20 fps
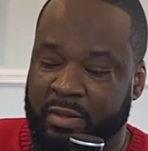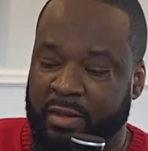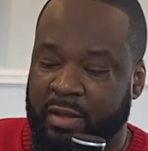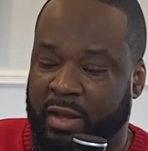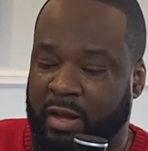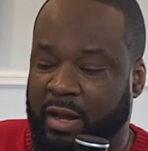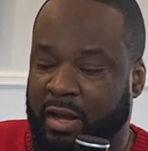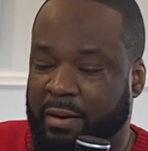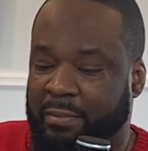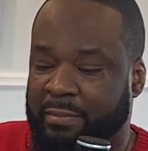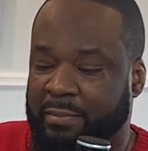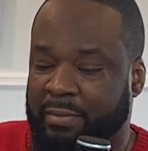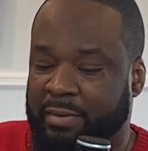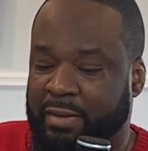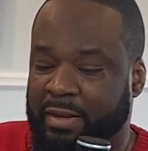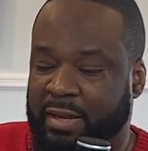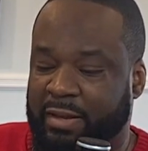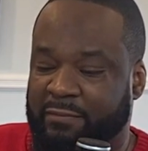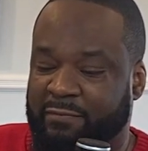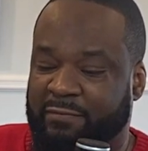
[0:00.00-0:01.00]

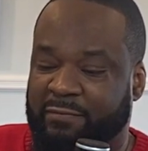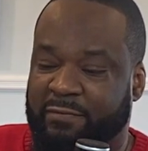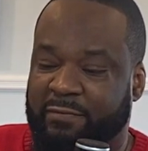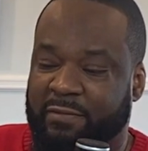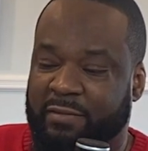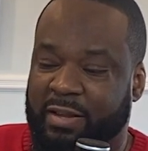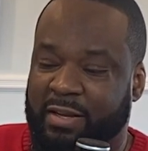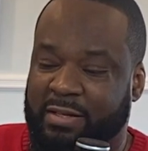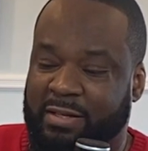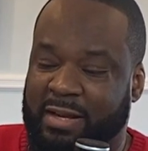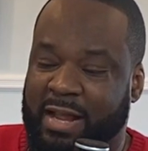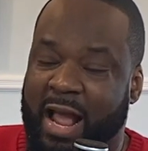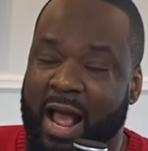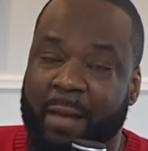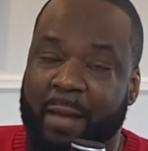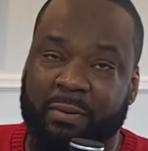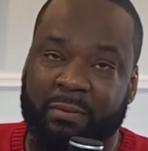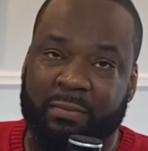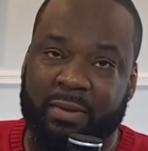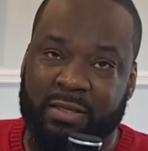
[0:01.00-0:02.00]
It
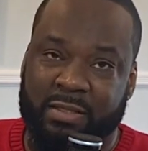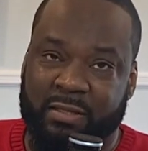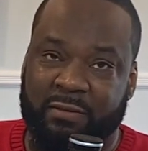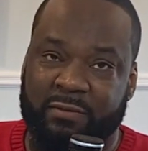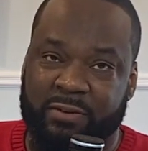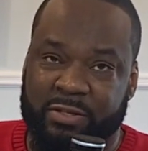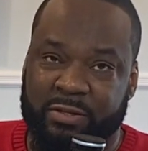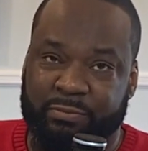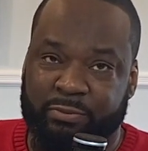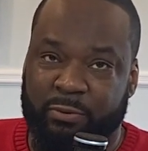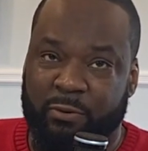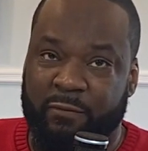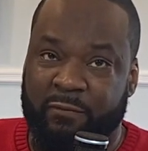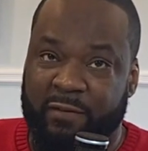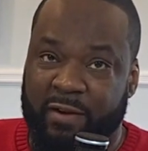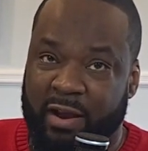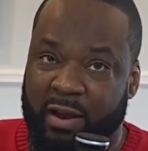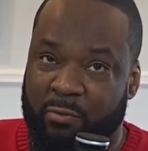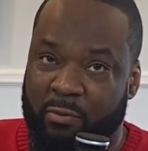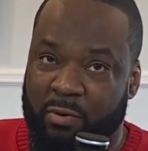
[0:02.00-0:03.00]
complements the Vision Pro
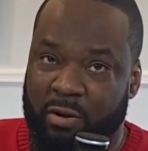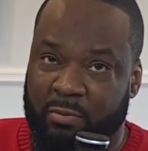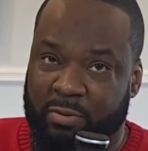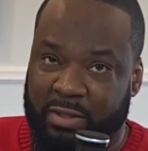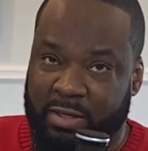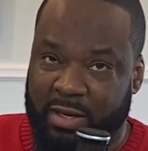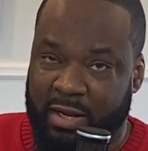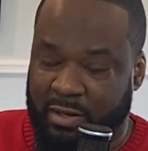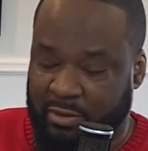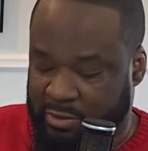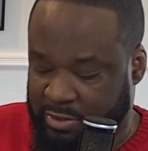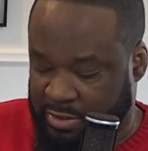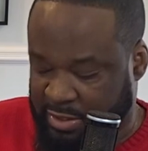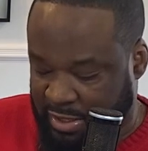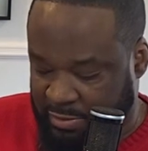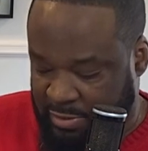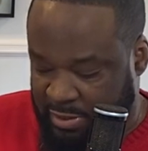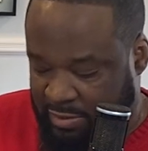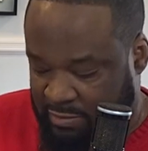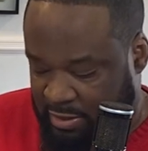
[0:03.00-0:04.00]
very well with the color
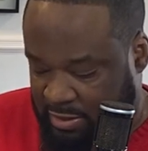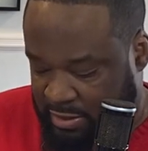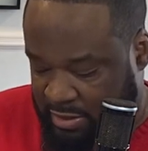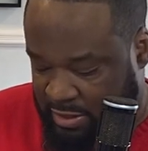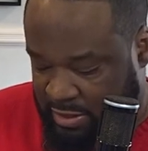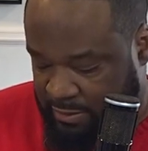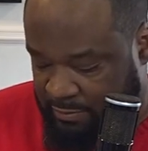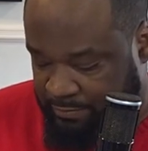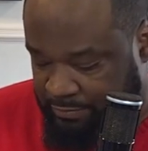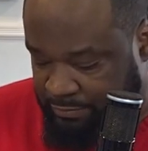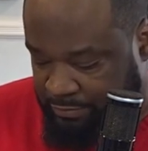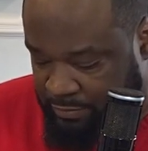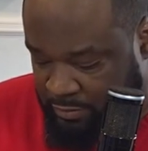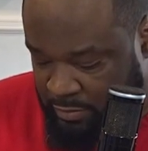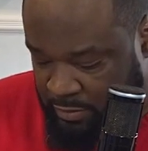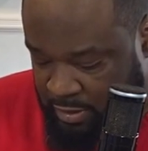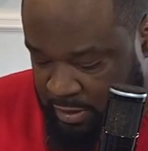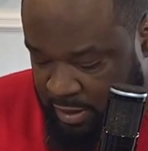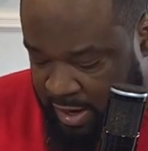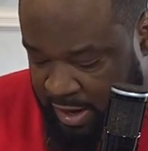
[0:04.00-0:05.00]
scheme and everything,
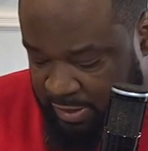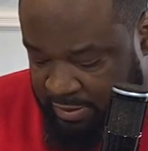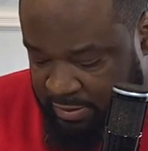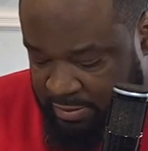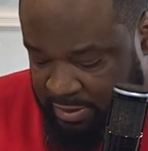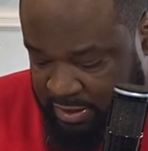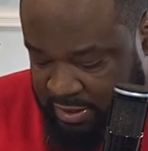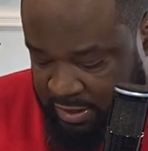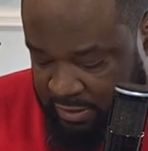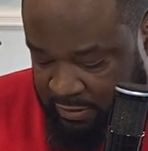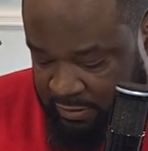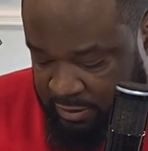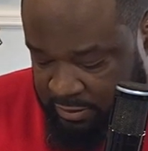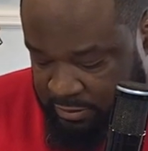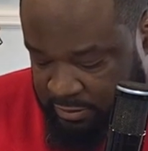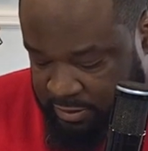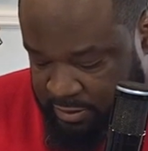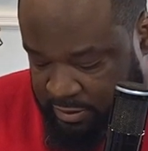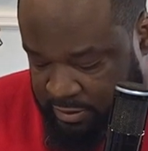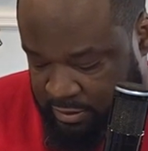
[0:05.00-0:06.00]
and the
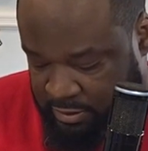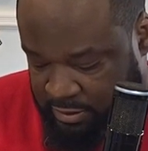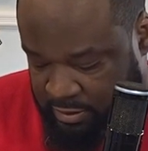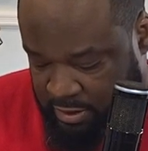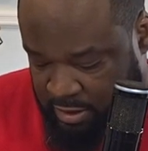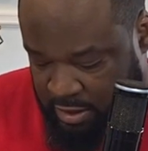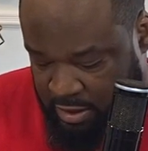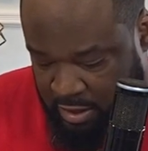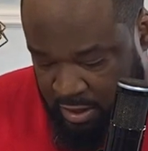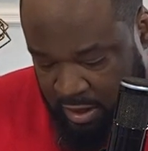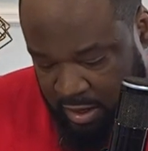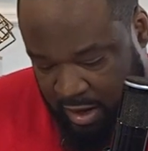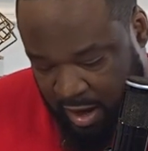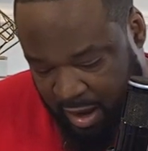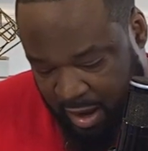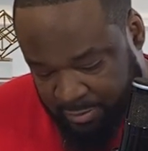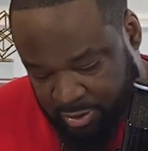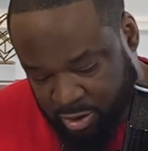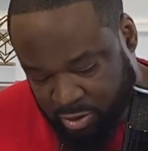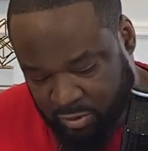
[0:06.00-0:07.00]
materials.
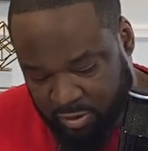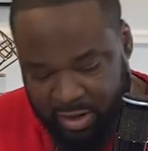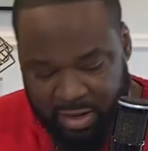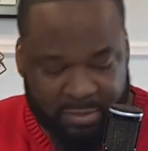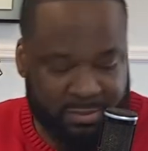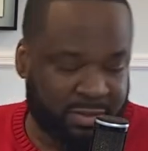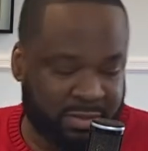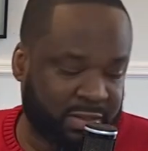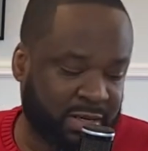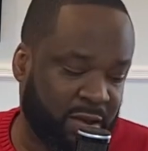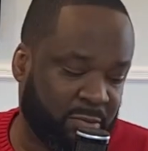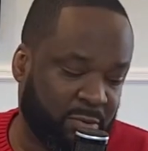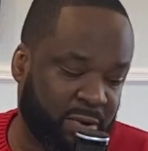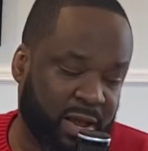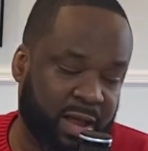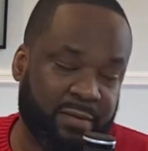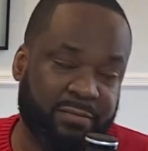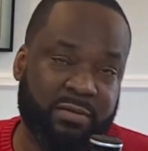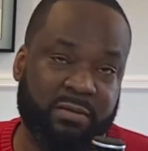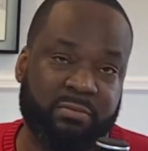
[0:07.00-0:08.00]
I'm sure Amazon will
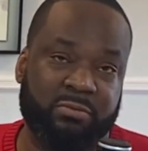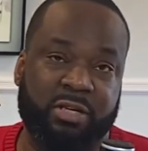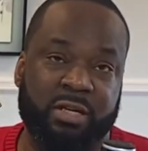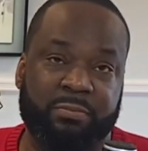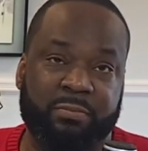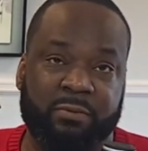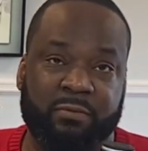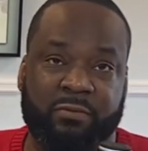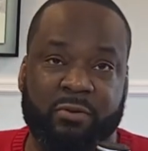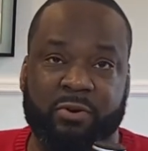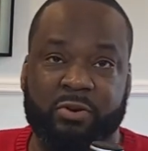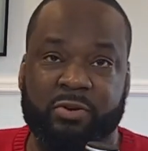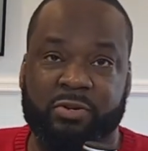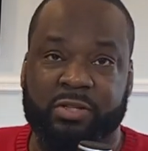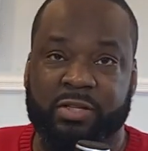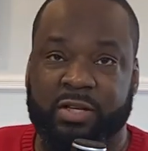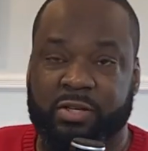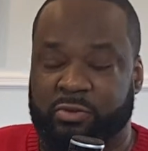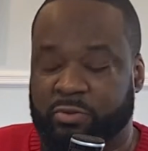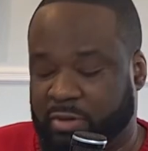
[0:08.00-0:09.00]
have some cheaper versions
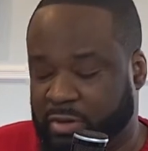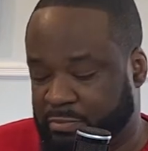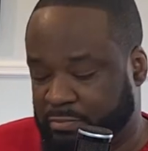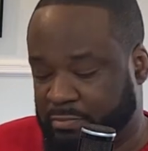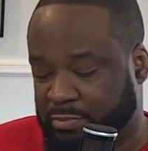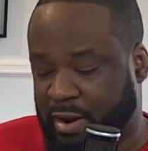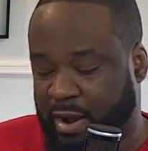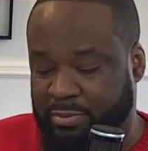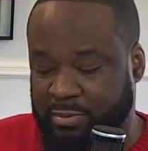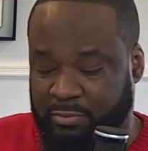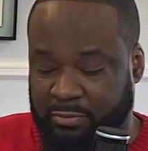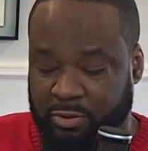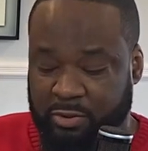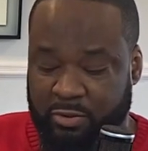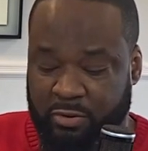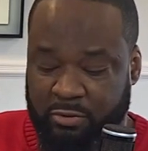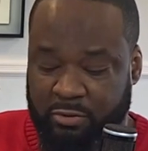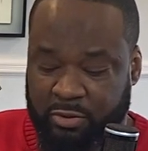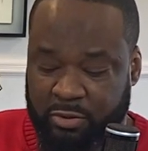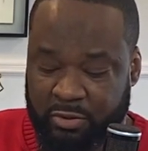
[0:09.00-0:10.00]
that you can
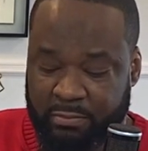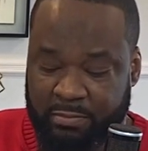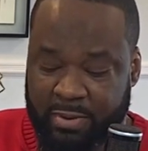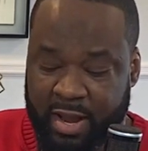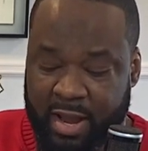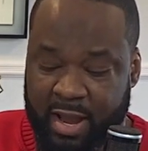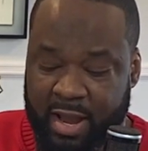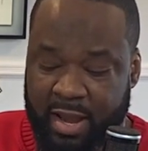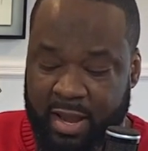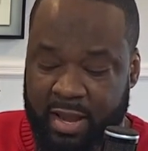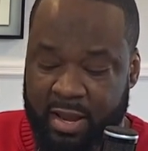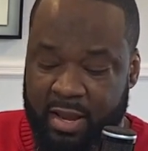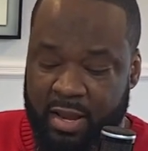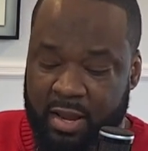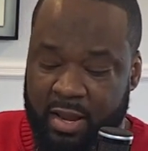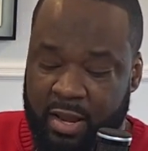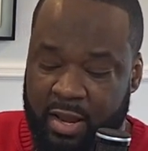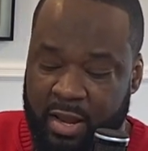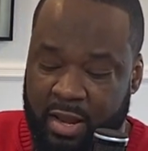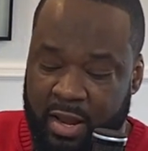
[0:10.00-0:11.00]
you can buy.
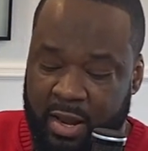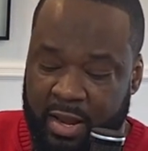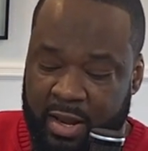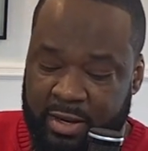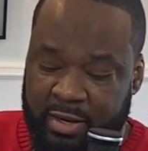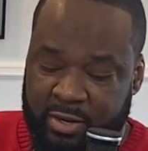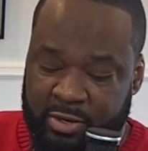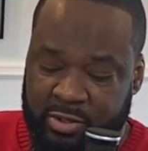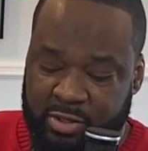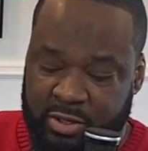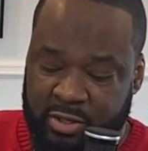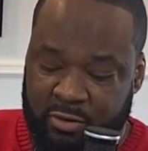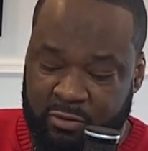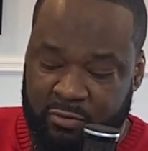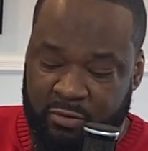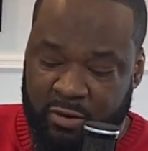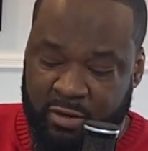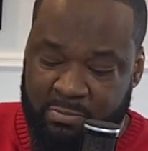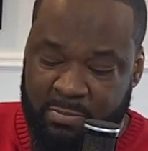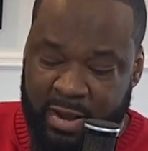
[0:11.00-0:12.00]
And here's the
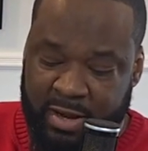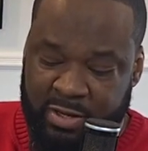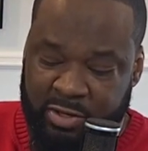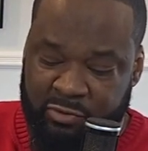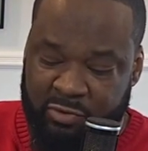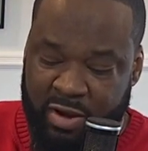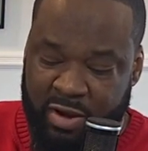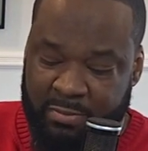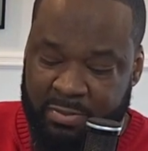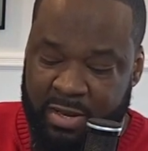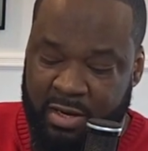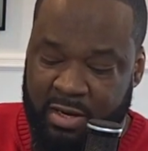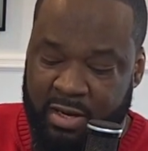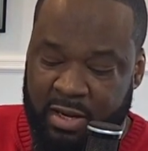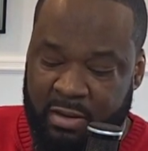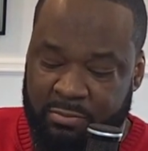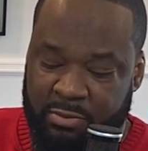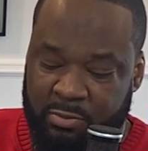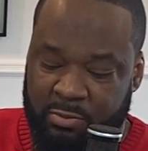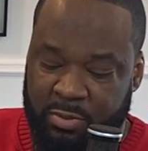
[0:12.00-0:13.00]
crossbody strap that it
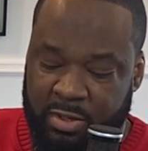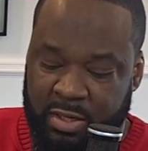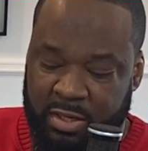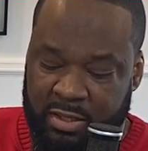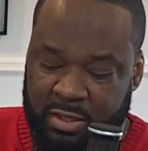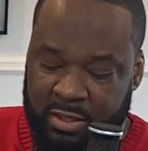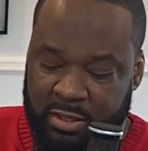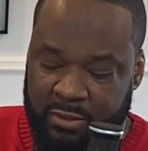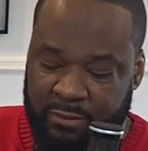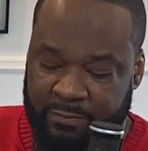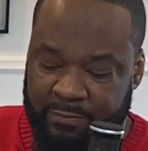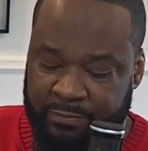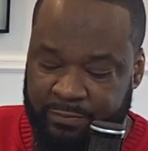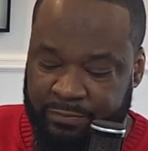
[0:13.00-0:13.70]
comes with.